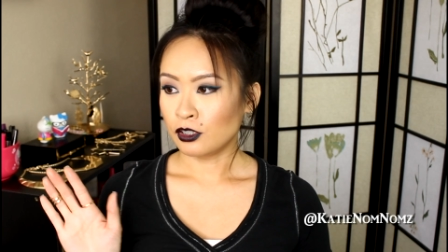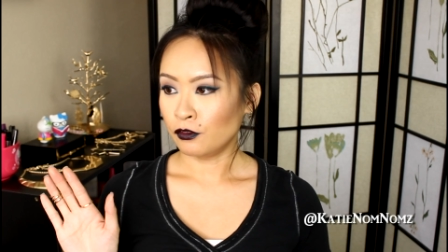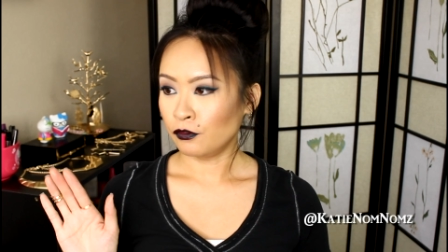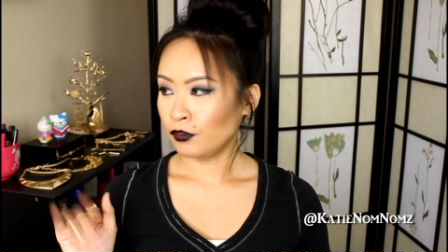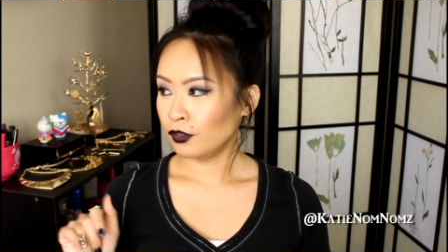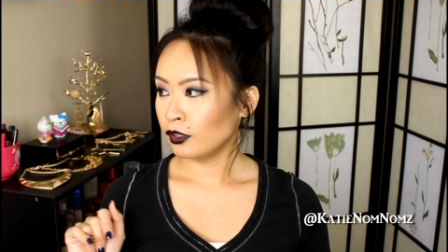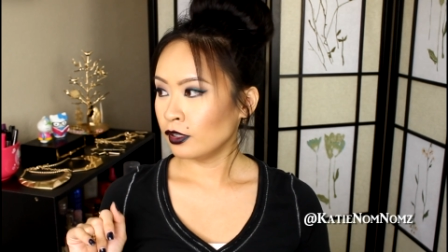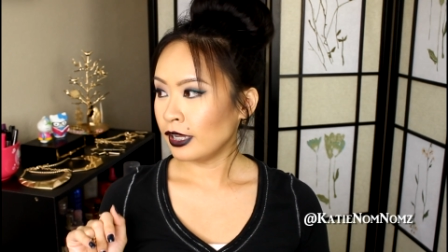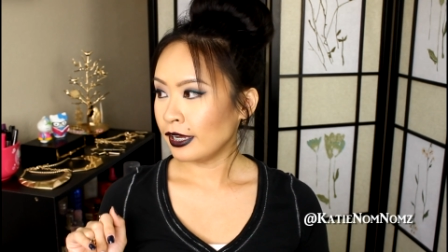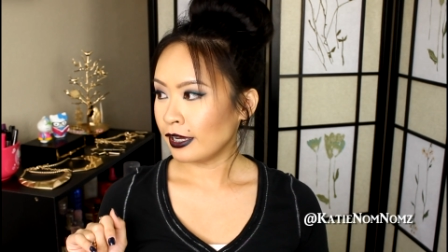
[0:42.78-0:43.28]
So
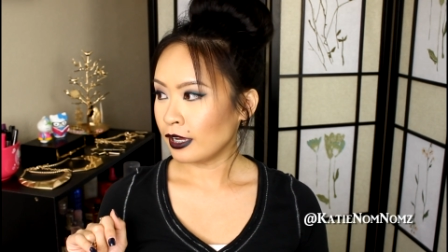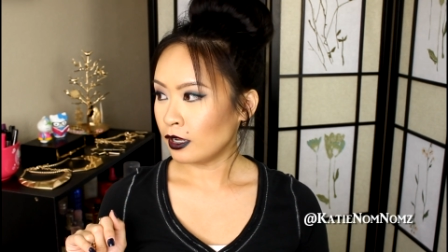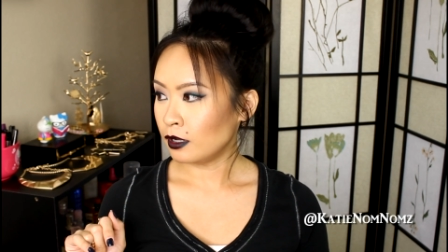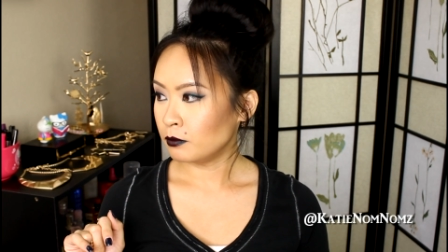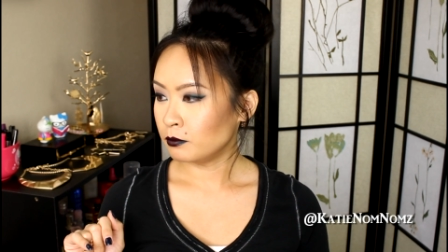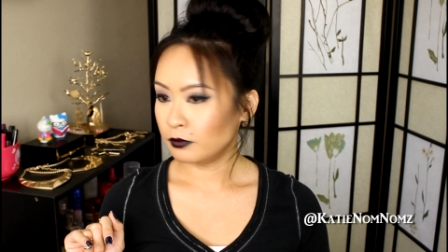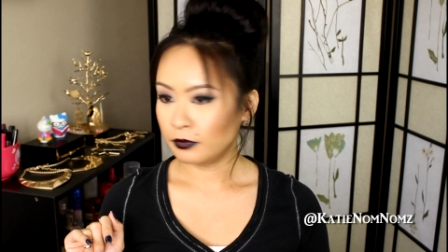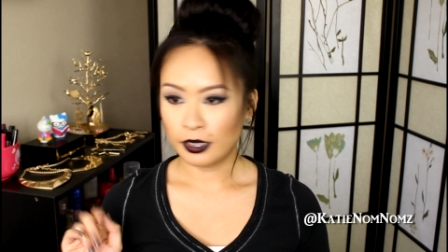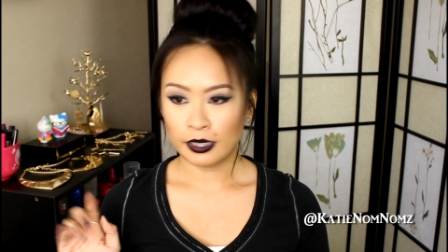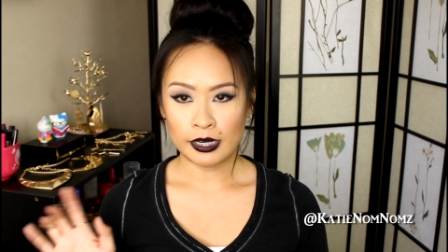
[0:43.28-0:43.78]
I feel like
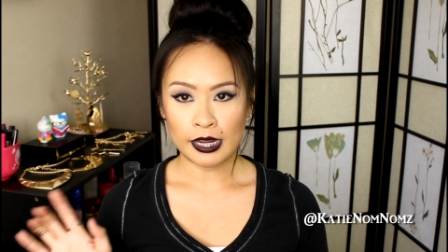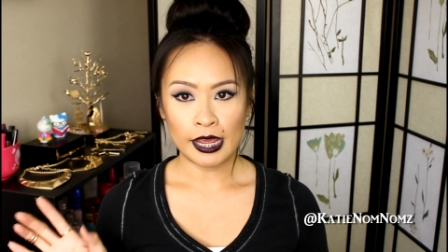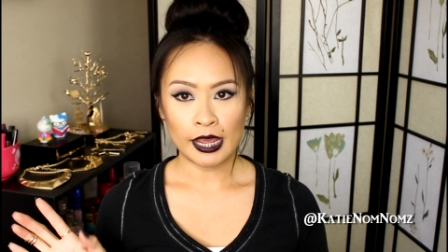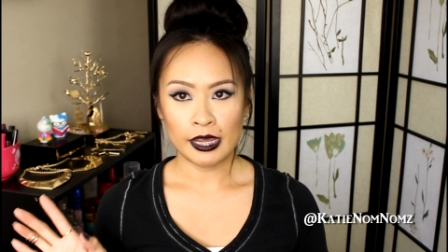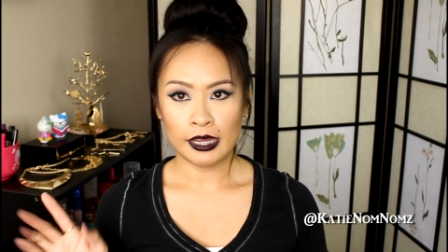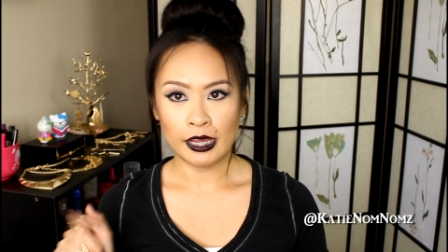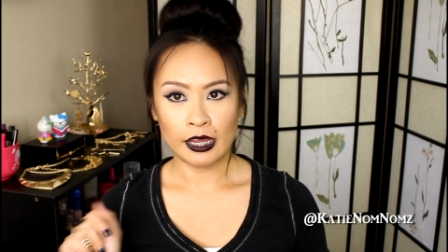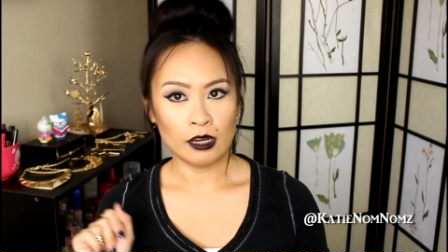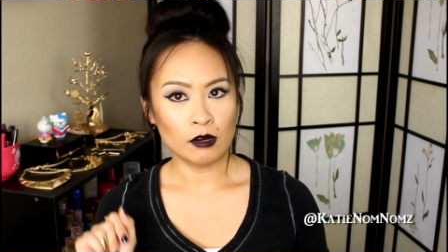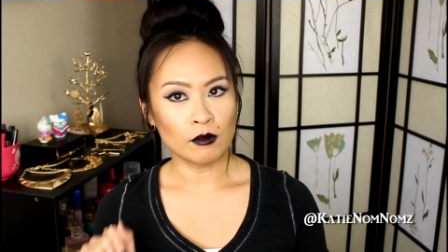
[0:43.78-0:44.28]
I'm in
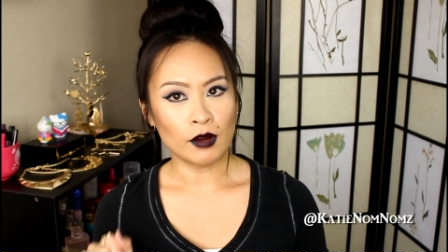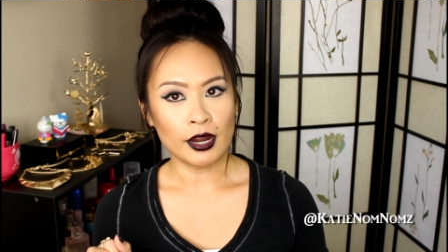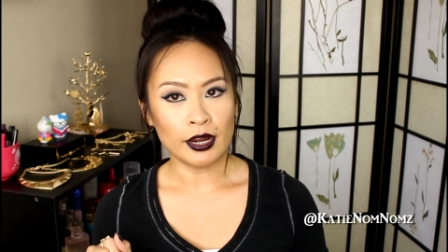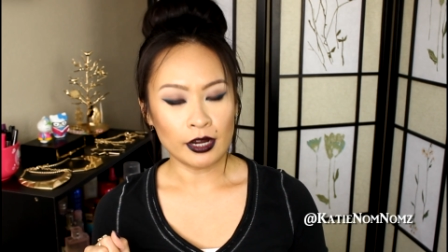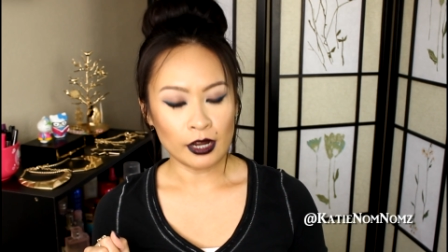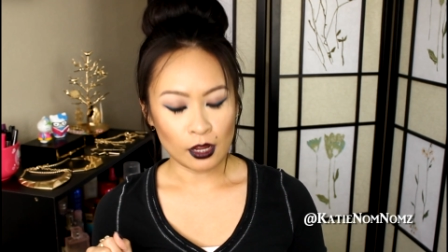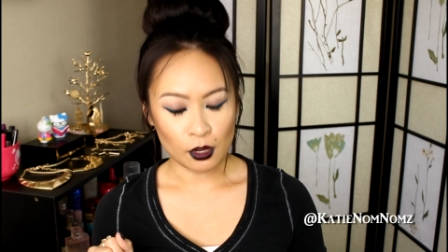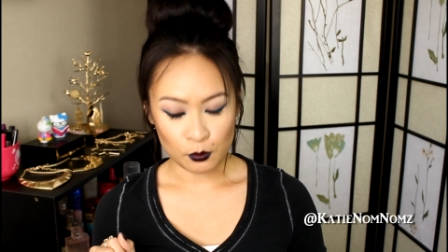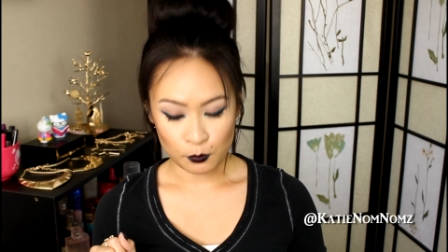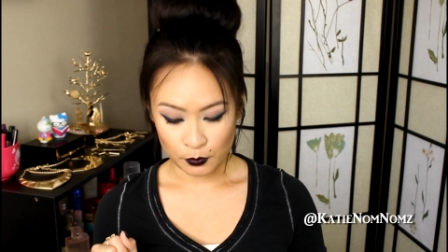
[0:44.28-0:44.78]
AA
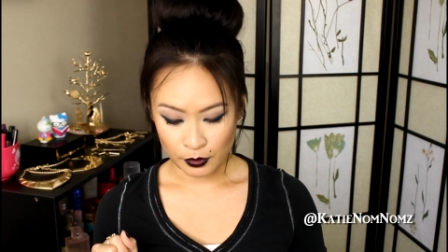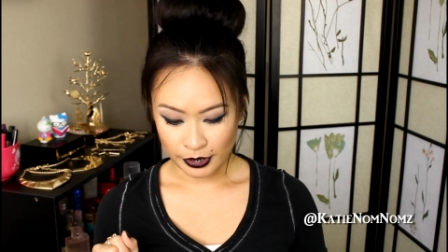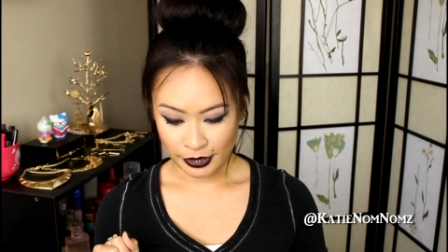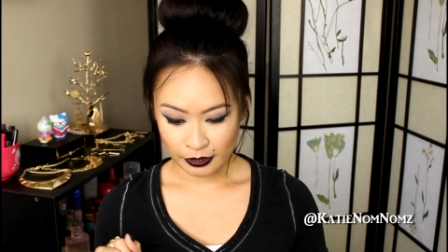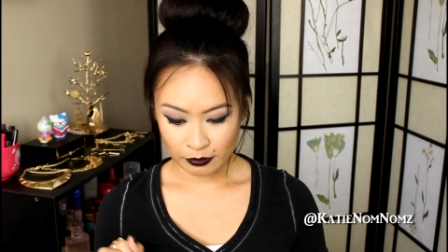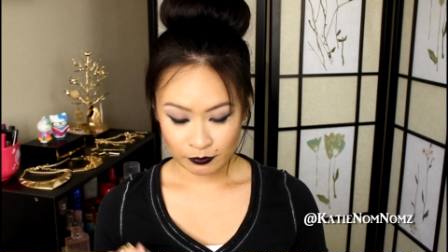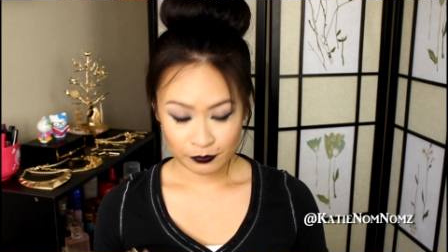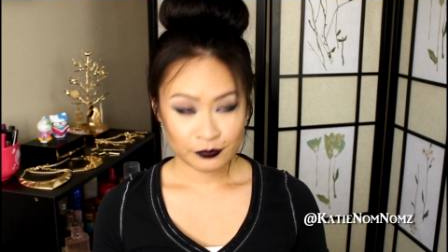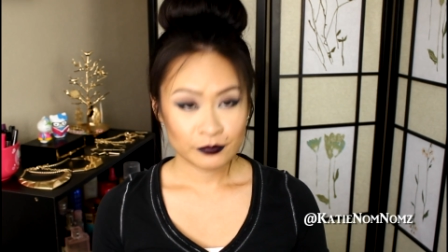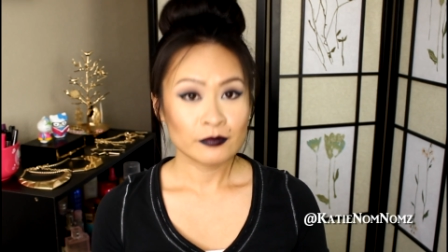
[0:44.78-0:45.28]
right now,
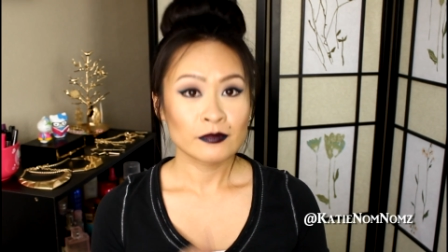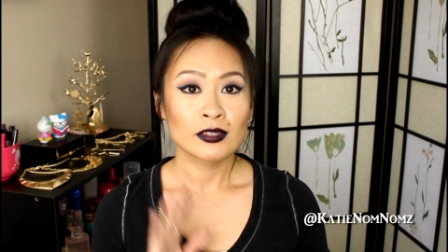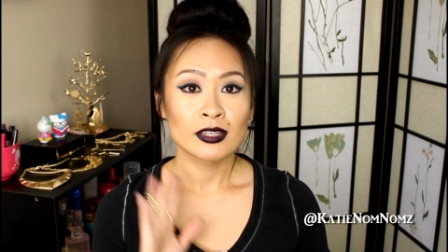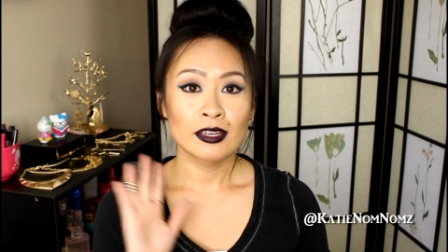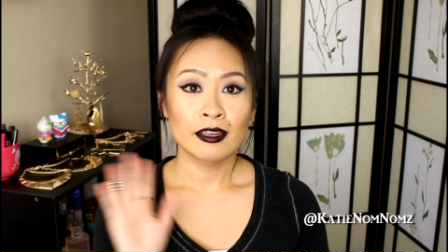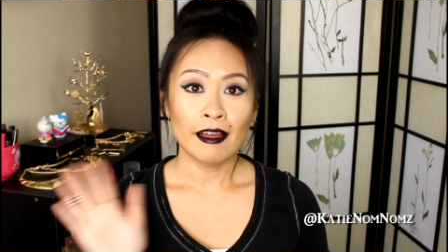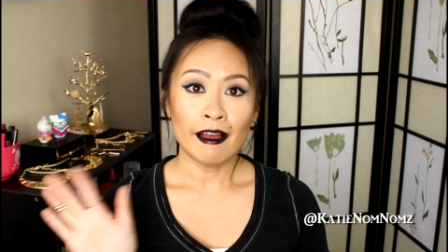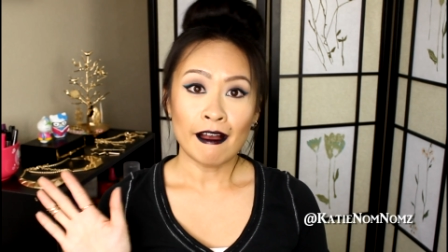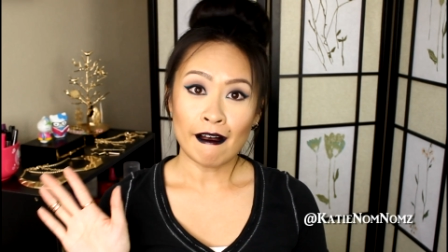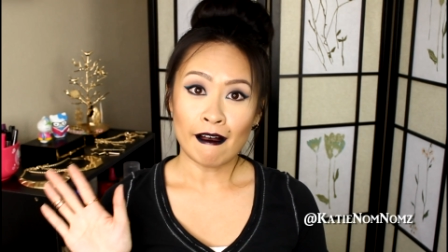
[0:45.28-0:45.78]
but
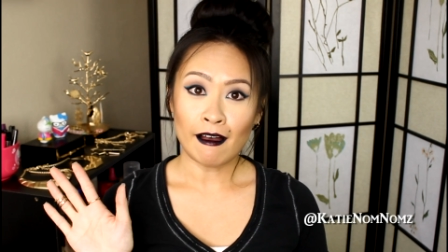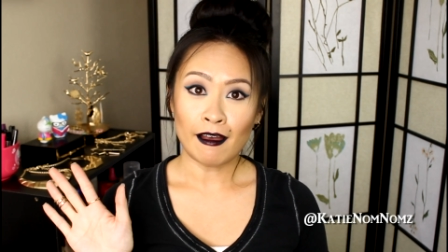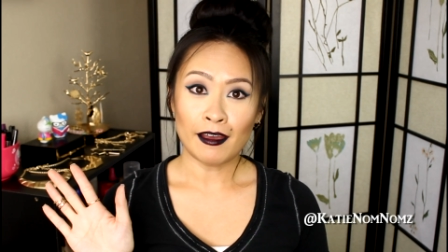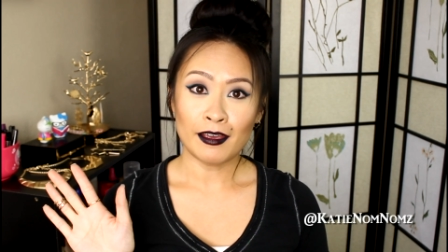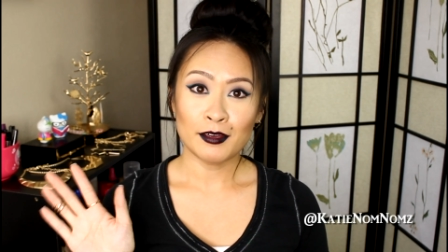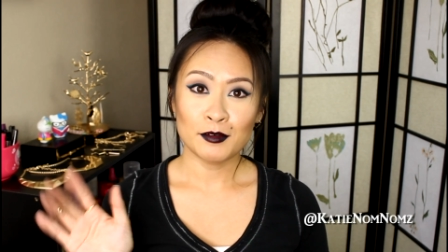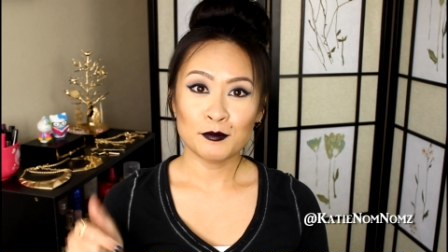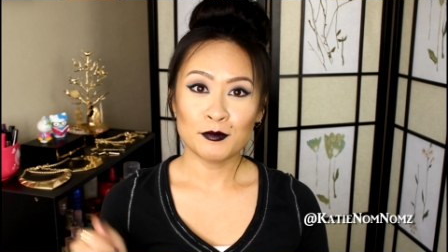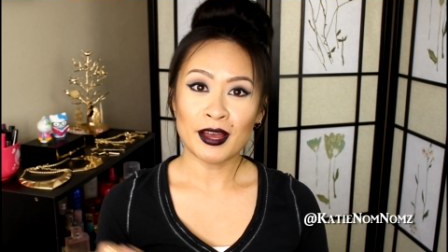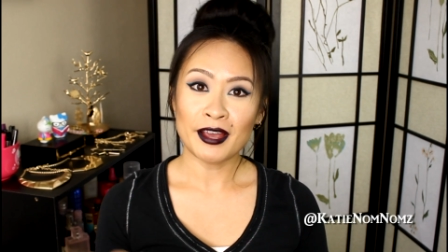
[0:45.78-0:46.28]

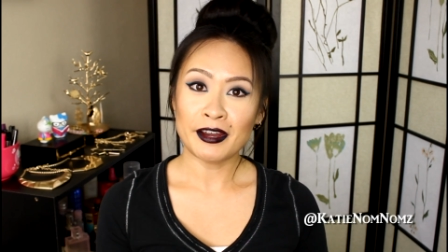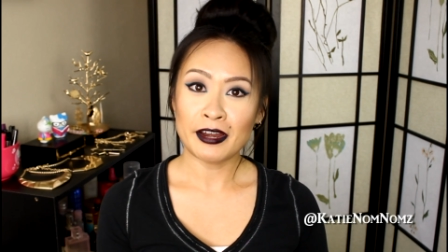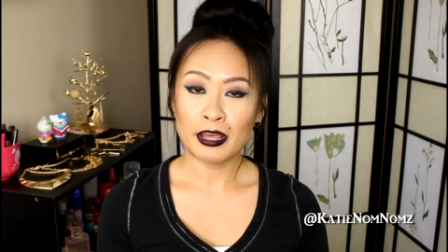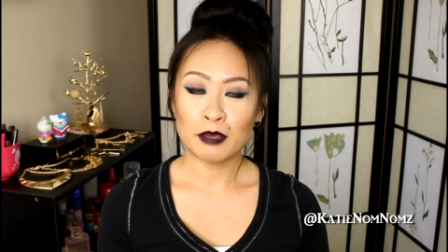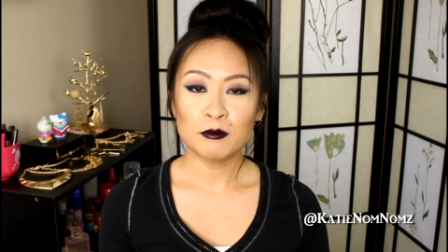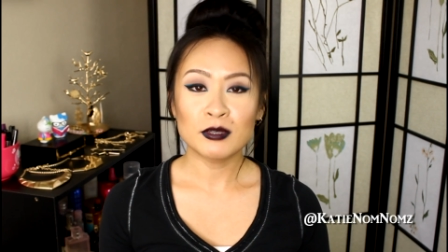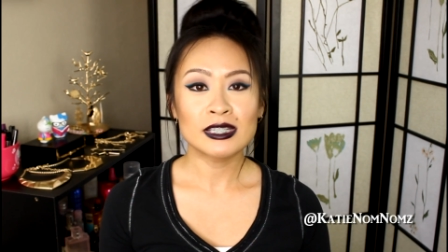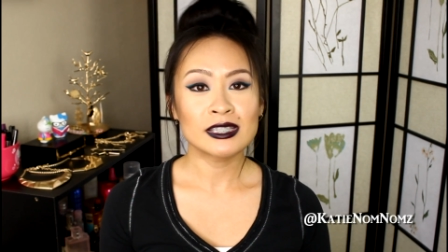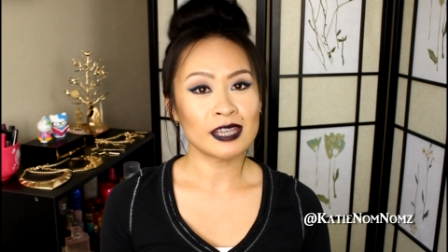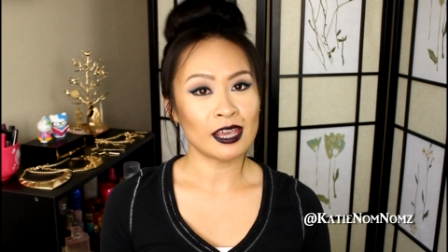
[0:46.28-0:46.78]
hi, my
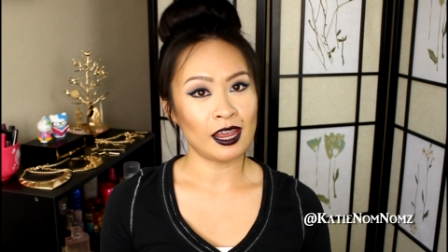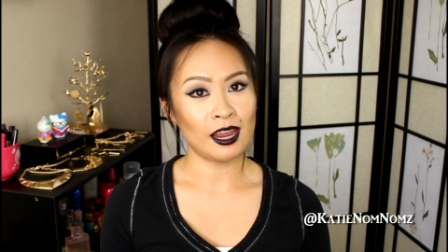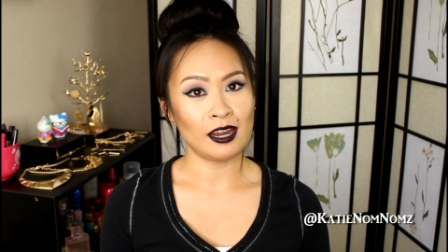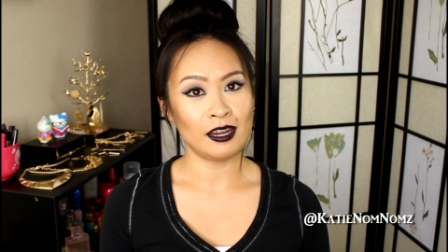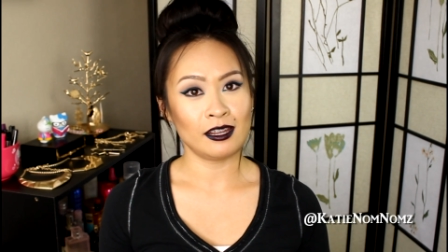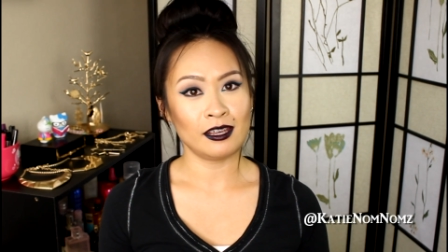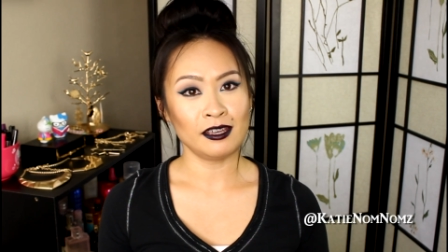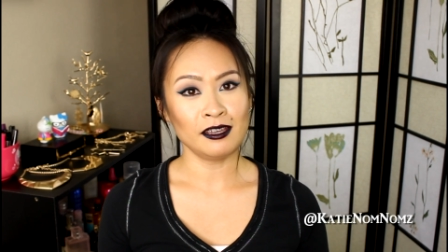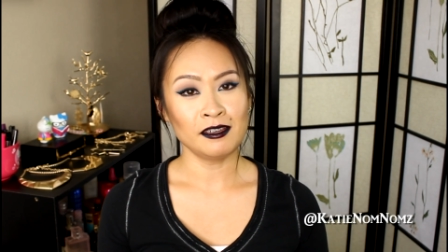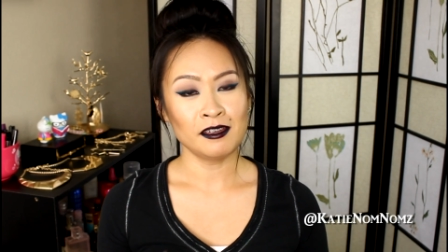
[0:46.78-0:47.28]
name is
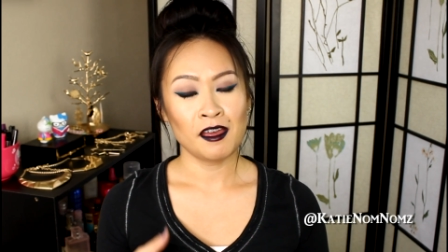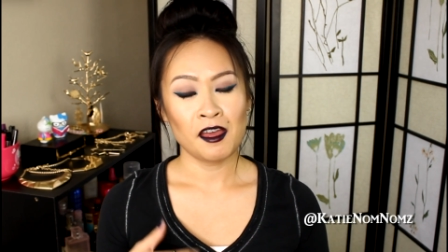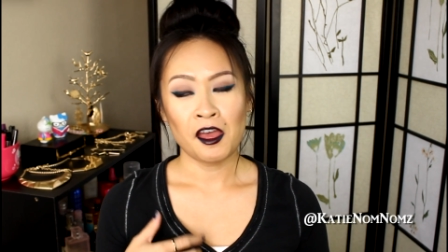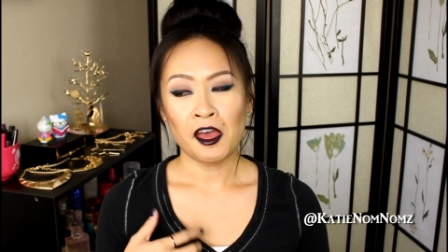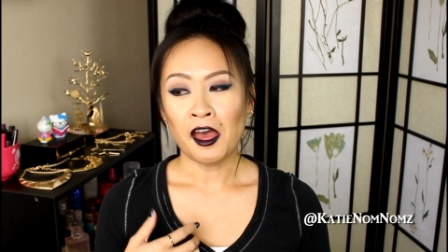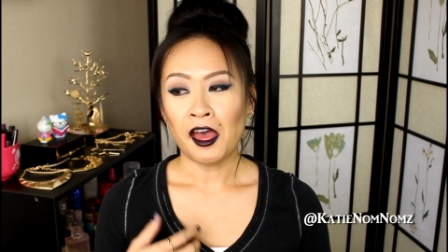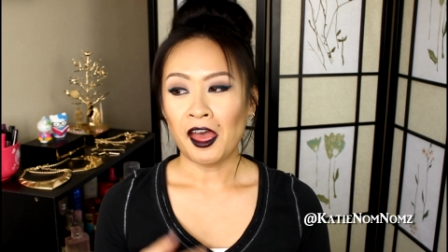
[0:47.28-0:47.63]
Katie.